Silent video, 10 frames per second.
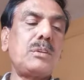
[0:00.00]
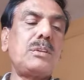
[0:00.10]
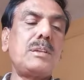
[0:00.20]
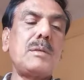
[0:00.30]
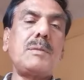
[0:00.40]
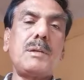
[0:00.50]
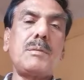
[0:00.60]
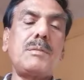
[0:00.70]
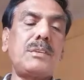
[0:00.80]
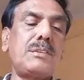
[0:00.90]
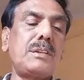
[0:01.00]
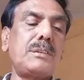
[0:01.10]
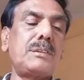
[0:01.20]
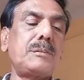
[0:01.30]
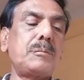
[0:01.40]
this is the minimum
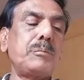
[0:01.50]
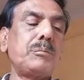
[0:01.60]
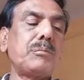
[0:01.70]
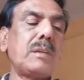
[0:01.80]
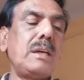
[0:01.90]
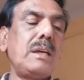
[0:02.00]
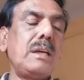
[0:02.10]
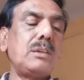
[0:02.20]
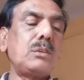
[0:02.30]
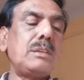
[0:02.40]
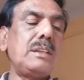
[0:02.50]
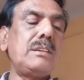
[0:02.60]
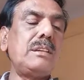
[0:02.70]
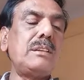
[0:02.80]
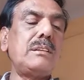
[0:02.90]
distance. So
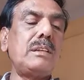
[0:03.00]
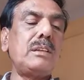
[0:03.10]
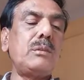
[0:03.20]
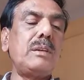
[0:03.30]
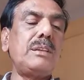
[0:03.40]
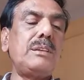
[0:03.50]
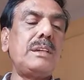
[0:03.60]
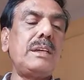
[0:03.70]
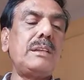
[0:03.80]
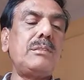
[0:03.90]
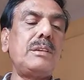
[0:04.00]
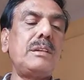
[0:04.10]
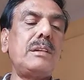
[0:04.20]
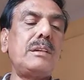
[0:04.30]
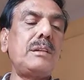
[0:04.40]
this distance will change
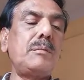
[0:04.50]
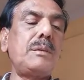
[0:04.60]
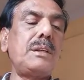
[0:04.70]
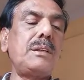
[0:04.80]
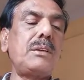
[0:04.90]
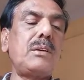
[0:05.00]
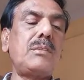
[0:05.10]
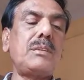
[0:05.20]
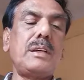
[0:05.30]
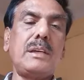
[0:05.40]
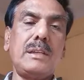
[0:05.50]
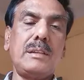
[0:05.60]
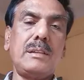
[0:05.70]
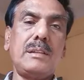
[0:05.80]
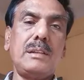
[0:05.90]
with the temperature of air.
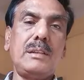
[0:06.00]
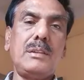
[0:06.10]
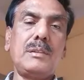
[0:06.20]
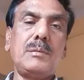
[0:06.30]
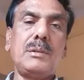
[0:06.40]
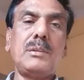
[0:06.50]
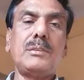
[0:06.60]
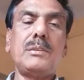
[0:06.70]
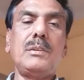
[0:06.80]
Yes, because